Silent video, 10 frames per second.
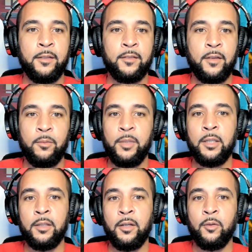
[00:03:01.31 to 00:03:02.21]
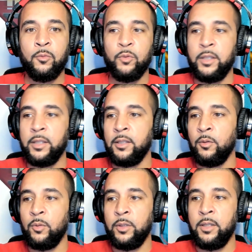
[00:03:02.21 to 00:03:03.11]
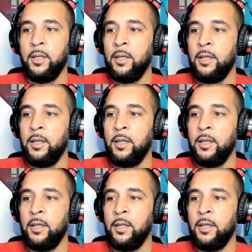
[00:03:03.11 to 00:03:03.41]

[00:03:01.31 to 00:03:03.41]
It's gonna be a really good one.